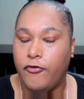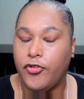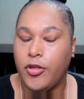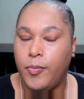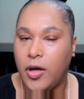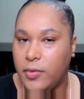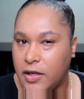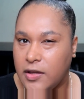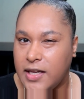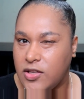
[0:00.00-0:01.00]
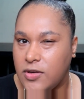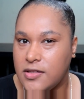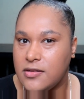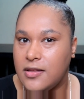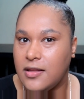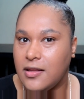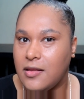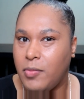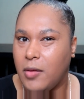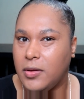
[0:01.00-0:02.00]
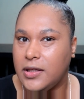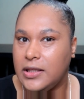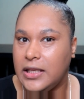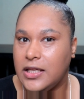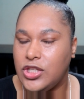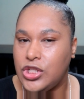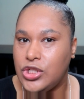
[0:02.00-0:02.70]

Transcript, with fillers: for the public. And I don't necessarily think that the public needed